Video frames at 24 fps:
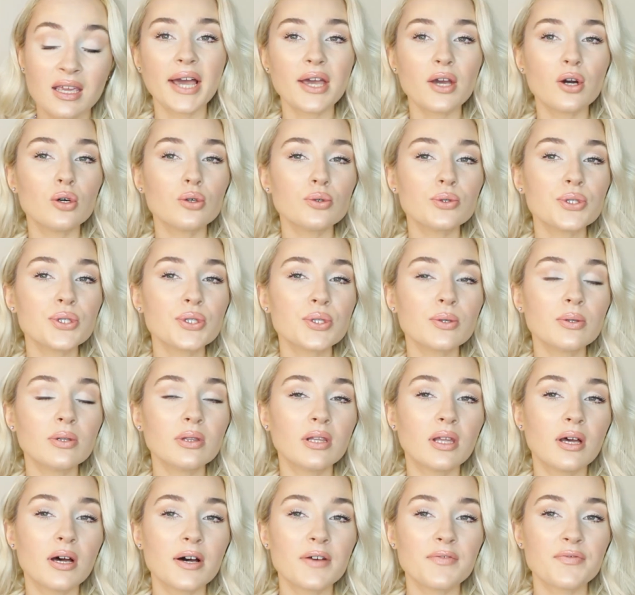I also
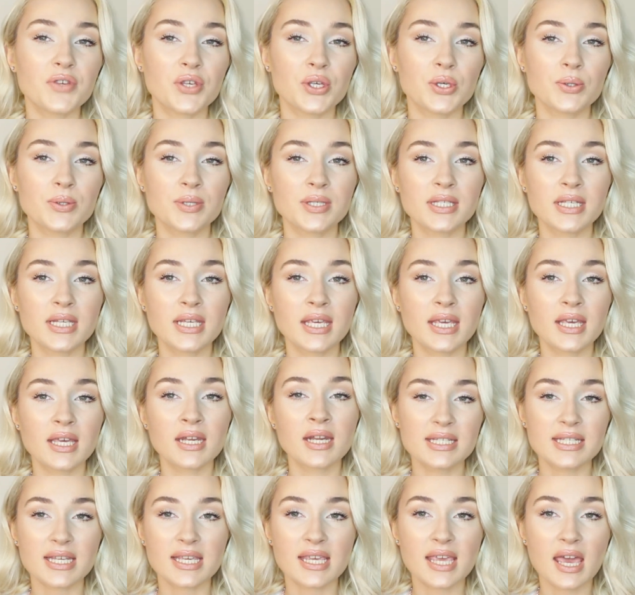love using
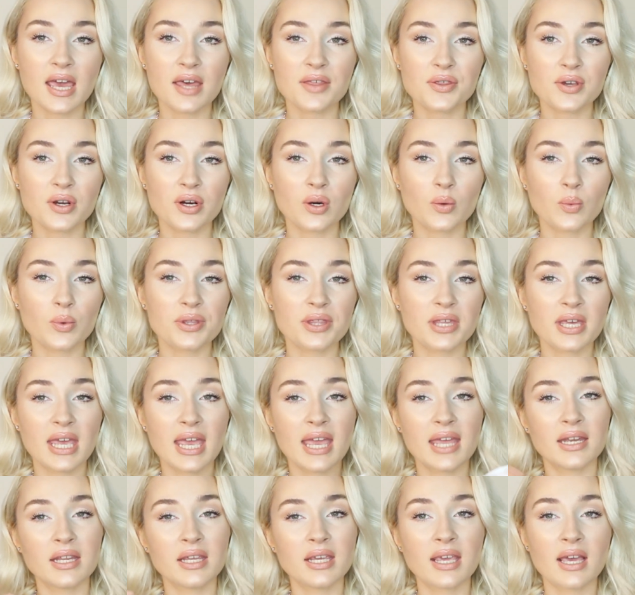it together with
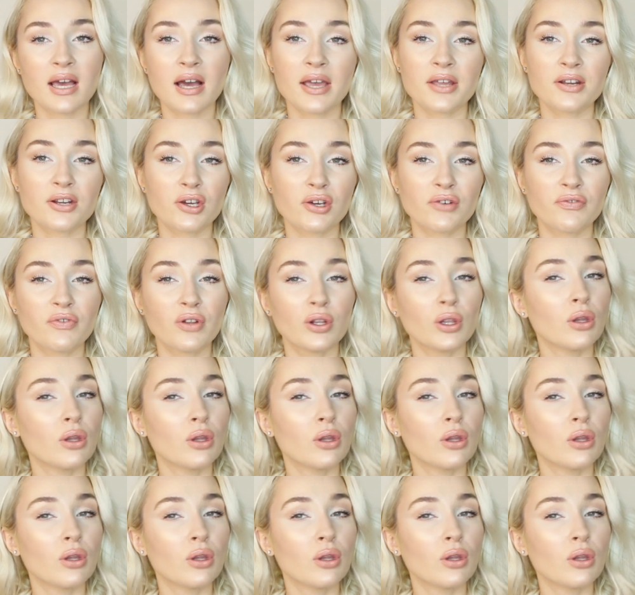any kind of